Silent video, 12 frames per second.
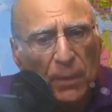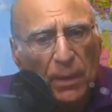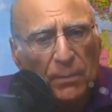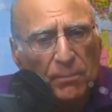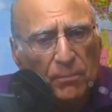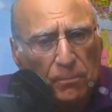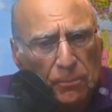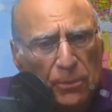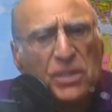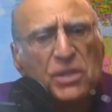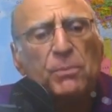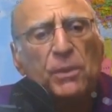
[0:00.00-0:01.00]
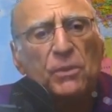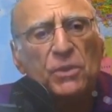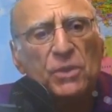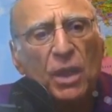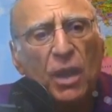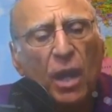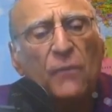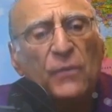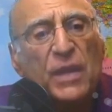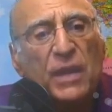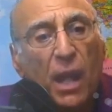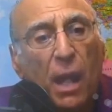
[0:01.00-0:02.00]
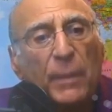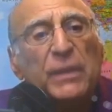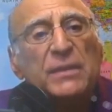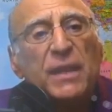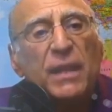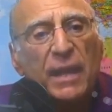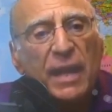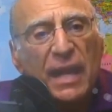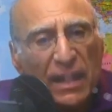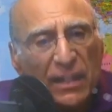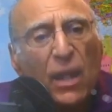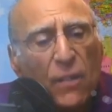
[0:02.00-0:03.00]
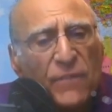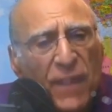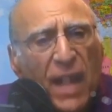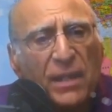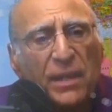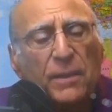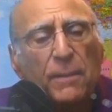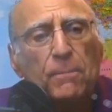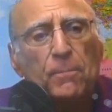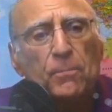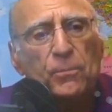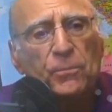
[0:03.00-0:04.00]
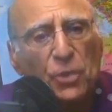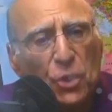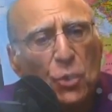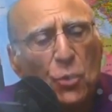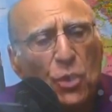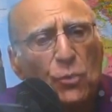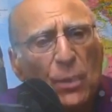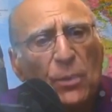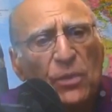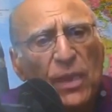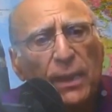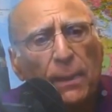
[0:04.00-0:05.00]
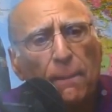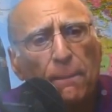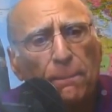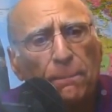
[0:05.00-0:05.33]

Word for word: uh, principles of economics that are valid. Do you agree with that?